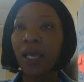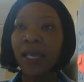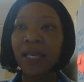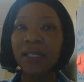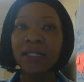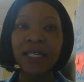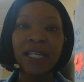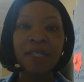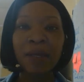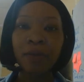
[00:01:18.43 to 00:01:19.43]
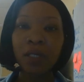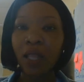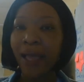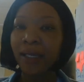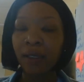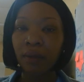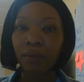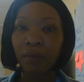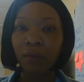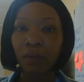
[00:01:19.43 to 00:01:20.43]
and he gets people to like him,
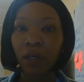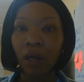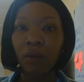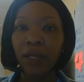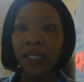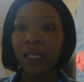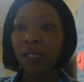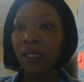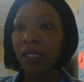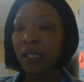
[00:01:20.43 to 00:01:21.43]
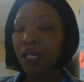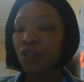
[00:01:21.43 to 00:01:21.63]
and he